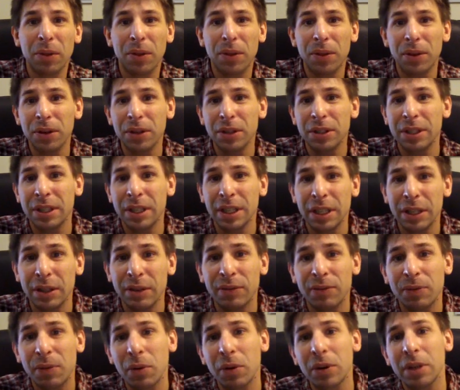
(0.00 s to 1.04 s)
13,
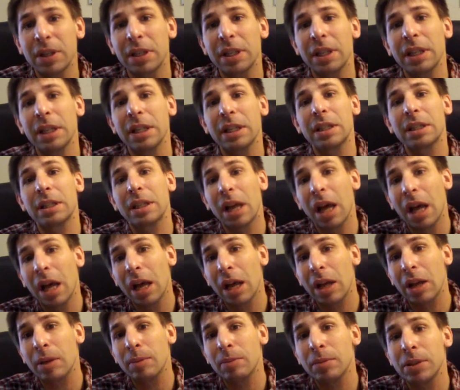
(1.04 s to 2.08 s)
14
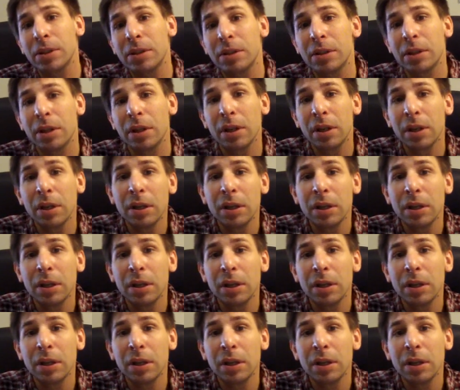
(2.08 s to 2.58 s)
dimes